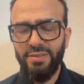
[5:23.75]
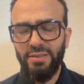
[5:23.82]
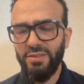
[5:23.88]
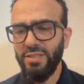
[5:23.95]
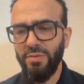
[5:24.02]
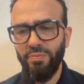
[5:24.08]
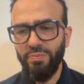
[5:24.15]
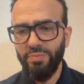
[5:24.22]

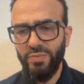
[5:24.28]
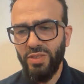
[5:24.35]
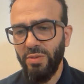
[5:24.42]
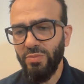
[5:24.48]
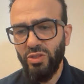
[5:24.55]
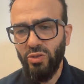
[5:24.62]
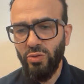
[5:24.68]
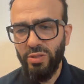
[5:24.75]

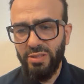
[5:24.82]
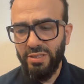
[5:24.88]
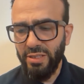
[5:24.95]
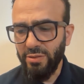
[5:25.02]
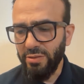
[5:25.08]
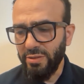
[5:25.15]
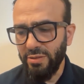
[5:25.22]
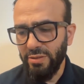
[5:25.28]
Some students
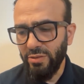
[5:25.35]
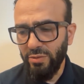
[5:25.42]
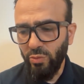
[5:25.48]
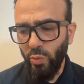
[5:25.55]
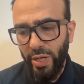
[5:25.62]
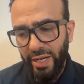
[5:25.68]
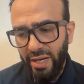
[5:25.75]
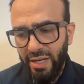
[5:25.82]
said,
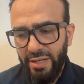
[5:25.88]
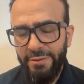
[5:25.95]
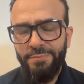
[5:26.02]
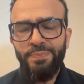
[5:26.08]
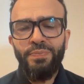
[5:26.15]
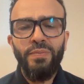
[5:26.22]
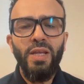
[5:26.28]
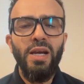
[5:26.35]
well,
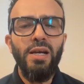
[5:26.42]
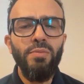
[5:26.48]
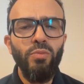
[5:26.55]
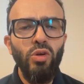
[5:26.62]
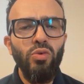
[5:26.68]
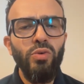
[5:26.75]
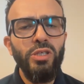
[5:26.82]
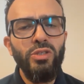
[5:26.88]
I'm
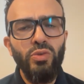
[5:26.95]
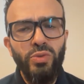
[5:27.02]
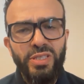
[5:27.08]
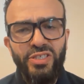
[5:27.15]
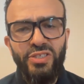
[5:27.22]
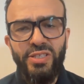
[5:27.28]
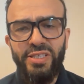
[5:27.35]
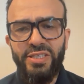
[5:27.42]
going to
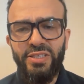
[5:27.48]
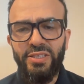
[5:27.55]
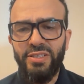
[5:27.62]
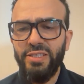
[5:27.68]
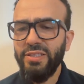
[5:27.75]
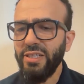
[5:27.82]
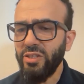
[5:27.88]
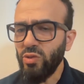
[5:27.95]
extract the
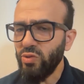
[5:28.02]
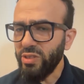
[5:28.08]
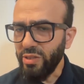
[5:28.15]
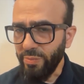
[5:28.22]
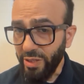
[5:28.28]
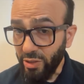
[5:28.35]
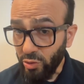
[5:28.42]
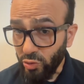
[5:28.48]
data using
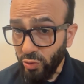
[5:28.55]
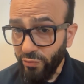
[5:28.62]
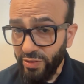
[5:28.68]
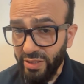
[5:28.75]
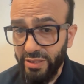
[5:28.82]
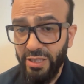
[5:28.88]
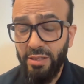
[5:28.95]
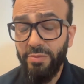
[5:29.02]
Microsoft
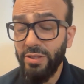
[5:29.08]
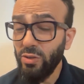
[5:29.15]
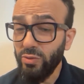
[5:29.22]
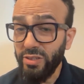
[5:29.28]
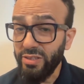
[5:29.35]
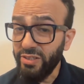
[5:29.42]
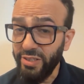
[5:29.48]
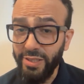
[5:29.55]
Excel
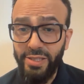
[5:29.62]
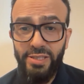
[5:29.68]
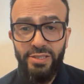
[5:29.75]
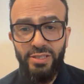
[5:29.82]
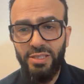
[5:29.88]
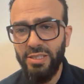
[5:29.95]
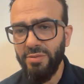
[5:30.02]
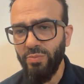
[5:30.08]
because it's
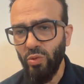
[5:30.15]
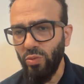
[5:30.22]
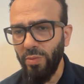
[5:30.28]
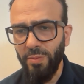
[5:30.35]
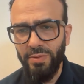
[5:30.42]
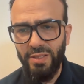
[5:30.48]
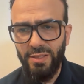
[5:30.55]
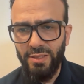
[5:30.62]
easy,
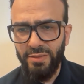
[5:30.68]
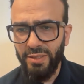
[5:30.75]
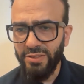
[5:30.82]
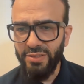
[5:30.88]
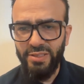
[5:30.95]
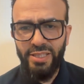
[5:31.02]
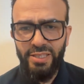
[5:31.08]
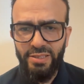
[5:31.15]
bro, that
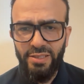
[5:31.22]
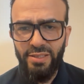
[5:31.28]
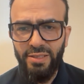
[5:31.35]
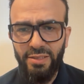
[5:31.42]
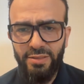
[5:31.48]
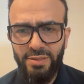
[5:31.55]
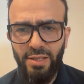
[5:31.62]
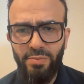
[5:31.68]
doesn't need
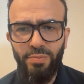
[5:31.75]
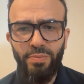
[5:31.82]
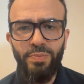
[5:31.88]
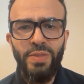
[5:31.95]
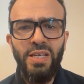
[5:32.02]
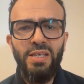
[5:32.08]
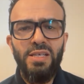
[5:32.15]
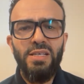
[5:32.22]
some
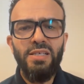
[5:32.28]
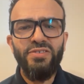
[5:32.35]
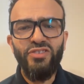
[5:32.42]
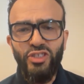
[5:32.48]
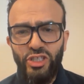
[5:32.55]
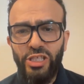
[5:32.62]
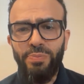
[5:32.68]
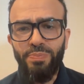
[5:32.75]

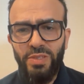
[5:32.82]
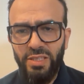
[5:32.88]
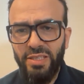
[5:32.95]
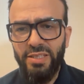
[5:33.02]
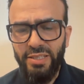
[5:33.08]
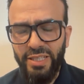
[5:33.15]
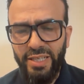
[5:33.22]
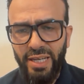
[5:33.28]
deep
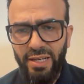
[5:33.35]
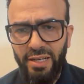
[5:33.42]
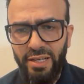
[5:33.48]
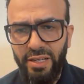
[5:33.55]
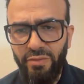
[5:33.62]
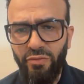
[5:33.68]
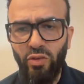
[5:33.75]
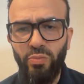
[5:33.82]
technical
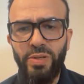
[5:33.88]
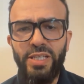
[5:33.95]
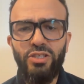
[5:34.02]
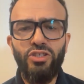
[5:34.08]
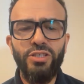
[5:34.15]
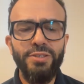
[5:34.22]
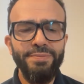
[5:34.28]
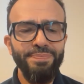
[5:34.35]

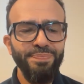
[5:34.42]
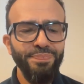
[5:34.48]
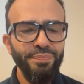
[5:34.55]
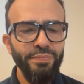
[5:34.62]
information.